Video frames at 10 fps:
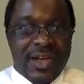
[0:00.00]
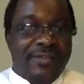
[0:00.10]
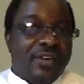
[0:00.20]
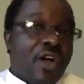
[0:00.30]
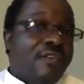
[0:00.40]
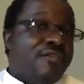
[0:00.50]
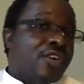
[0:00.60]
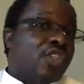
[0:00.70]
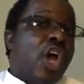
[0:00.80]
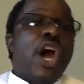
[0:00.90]
you have
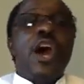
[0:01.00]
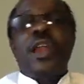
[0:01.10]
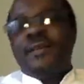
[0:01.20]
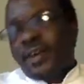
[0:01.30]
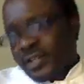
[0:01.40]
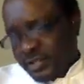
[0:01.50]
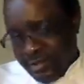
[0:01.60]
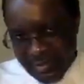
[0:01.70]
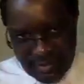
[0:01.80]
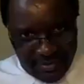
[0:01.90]
convoked all of
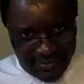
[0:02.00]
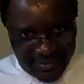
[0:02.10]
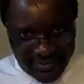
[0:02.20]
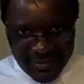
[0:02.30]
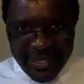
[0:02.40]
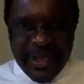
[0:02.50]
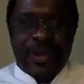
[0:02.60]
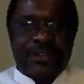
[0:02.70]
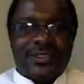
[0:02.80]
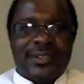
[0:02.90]
us to the
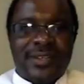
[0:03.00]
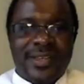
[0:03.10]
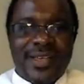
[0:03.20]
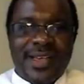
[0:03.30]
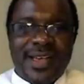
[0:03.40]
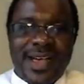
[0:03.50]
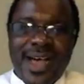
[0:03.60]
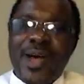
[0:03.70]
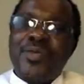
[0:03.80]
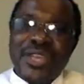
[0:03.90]
court,
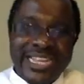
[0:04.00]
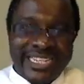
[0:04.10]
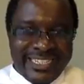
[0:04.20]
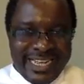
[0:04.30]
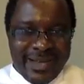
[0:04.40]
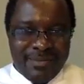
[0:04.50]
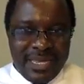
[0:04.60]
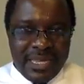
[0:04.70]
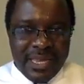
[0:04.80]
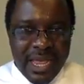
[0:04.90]
and we
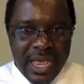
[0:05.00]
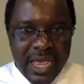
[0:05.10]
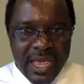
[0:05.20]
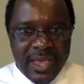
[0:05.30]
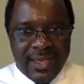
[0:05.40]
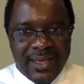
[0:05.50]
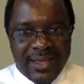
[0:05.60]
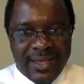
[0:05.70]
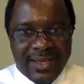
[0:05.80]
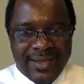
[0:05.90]
shall be there,
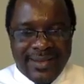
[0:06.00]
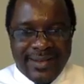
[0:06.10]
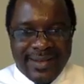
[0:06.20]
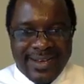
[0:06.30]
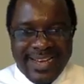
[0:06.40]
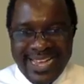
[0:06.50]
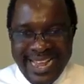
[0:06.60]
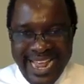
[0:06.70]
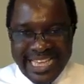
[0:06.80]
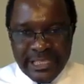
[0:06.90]

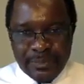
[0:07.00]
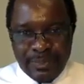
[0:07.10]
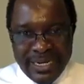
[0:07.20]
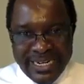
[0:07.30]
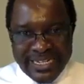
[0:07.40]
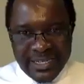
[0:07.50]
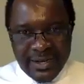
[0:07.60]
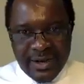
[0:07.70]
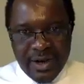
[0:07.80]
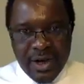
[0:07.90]
either in
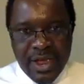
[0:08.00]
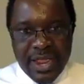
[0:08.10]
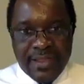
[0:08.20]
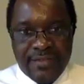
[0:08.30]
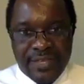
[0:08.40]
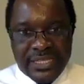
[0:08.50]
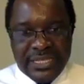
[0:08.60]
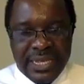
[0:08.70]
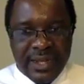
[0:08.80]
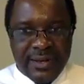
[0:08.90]
spirit or in the
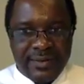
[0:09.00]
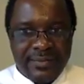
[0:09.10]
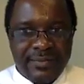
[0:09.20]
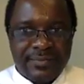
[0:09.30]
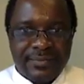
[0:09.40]
physical.